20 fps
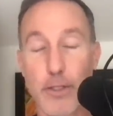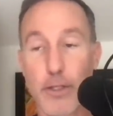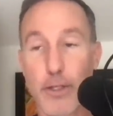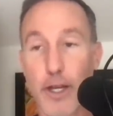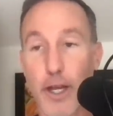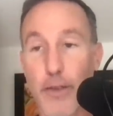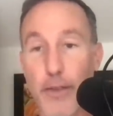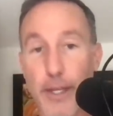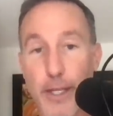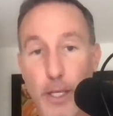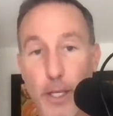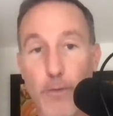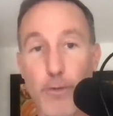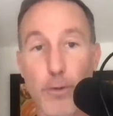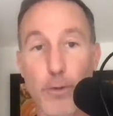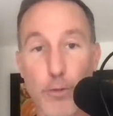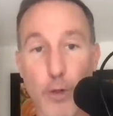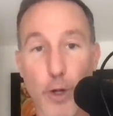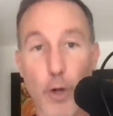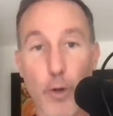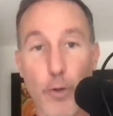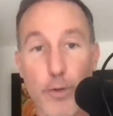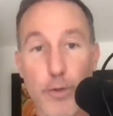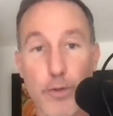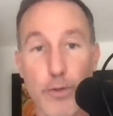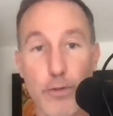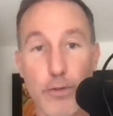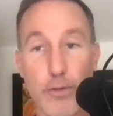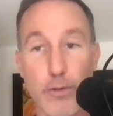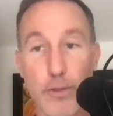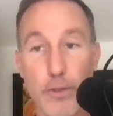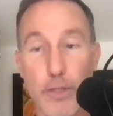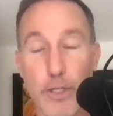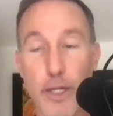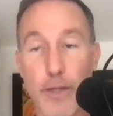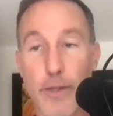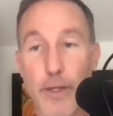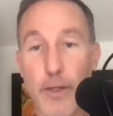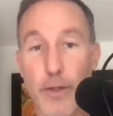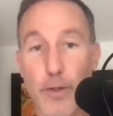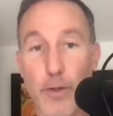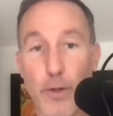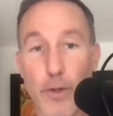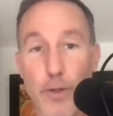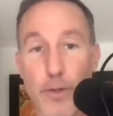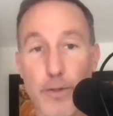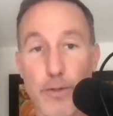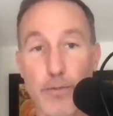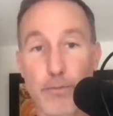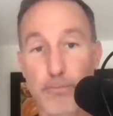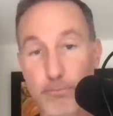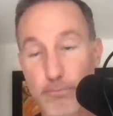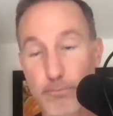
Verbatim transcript: uh, they give you ghost. And then, of course,